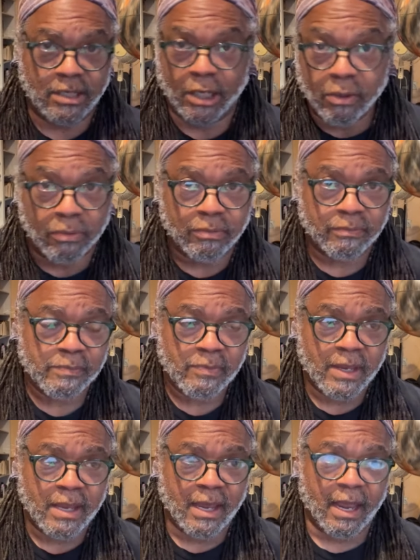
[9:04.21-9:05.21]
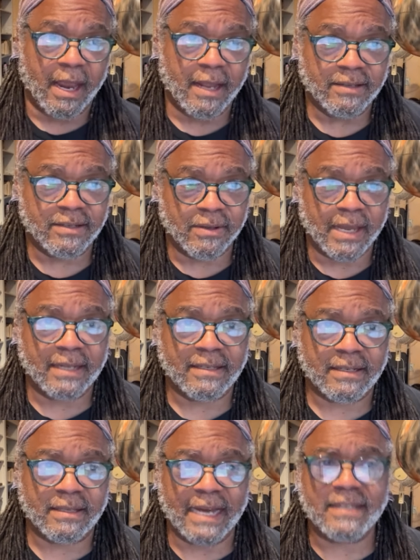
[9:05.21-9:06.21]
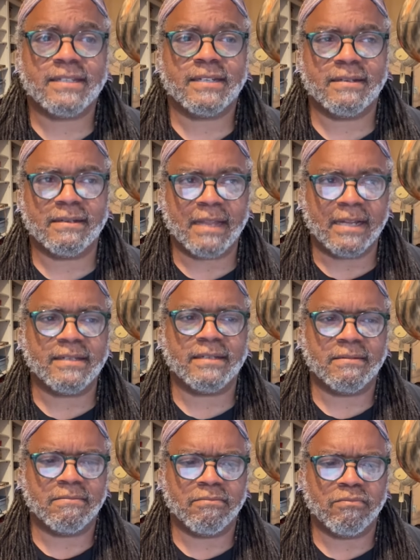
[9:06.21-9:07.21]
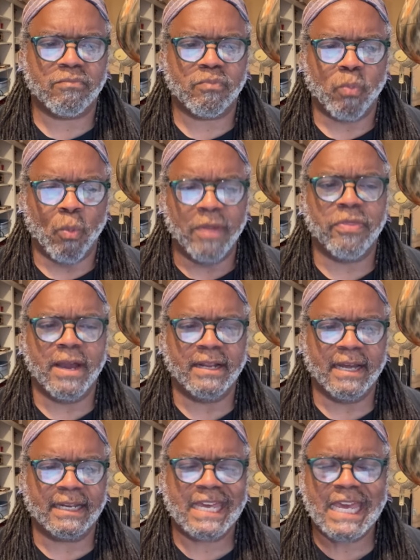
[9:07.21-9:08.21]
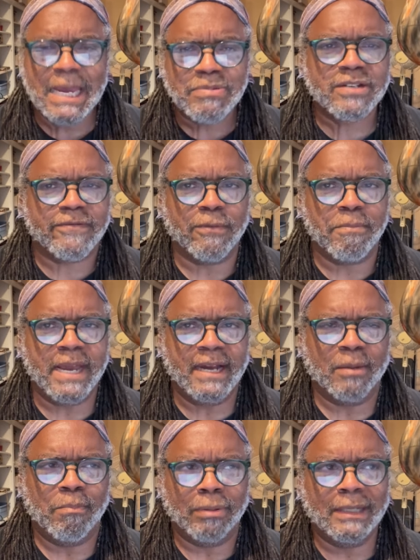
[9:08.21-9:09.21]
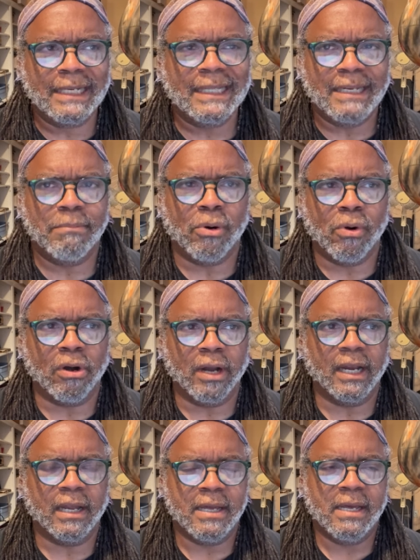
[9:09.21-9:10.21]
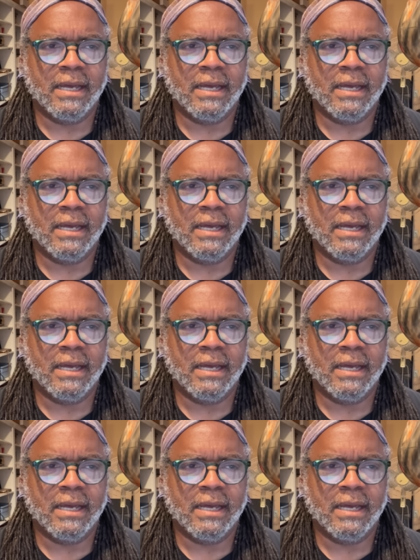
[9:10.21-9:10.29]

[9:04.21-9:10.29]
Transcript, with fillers: to you. And so that's that's that's one thing that keeps it from being completely boring.